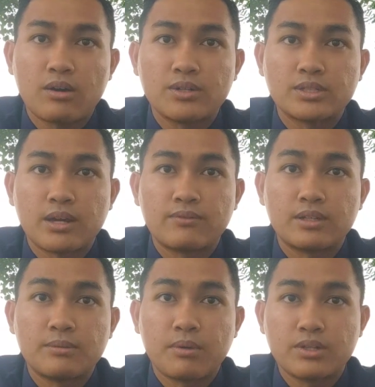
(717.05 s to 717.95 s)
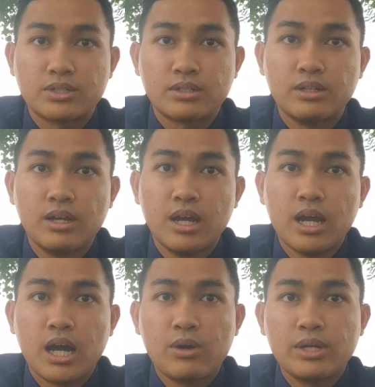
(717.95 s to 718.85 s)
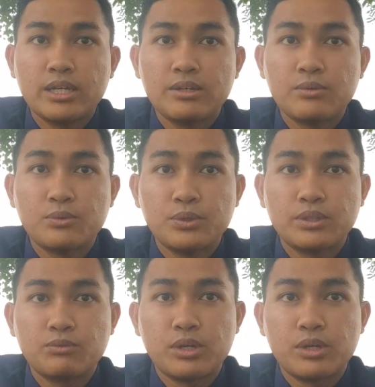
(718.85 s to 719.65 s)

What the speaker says: hours after departure, Hawaii would